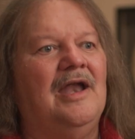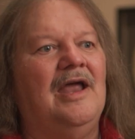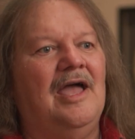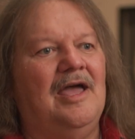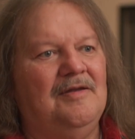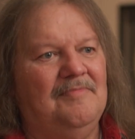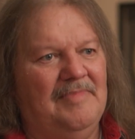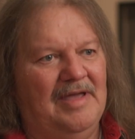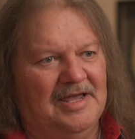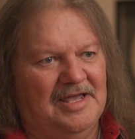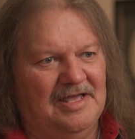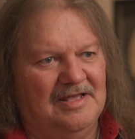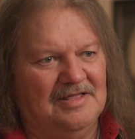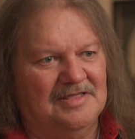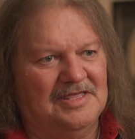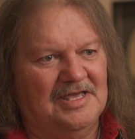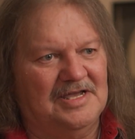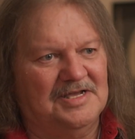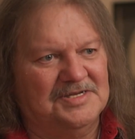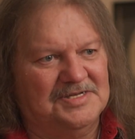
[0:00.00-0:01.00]
and making
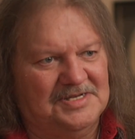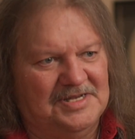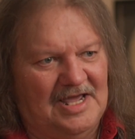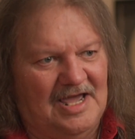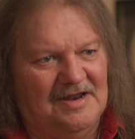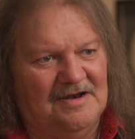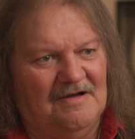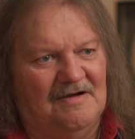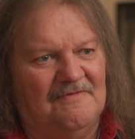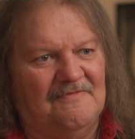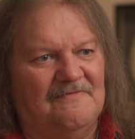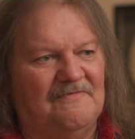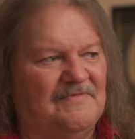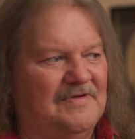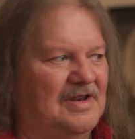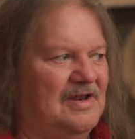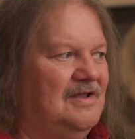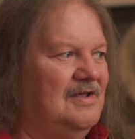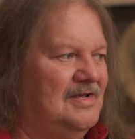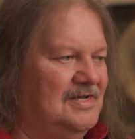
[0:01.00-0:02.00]
things stand off of
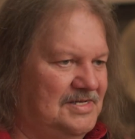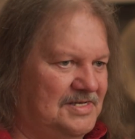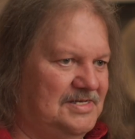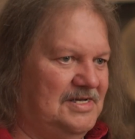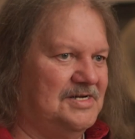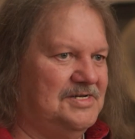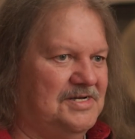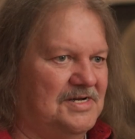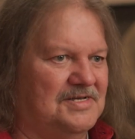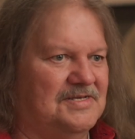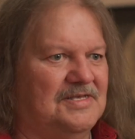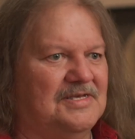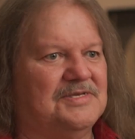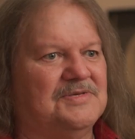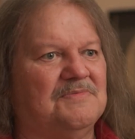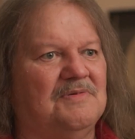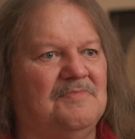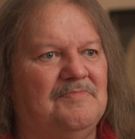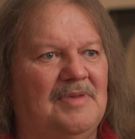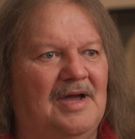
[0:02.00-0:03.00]
it, such as this
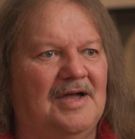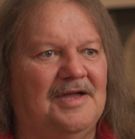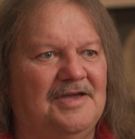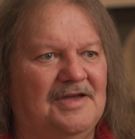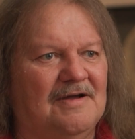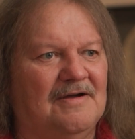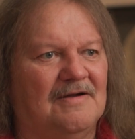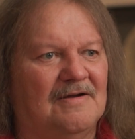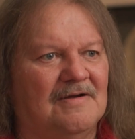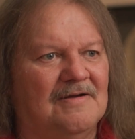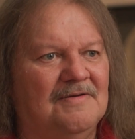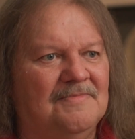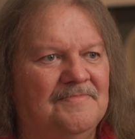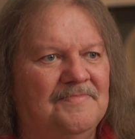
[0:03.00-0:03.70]
one back here.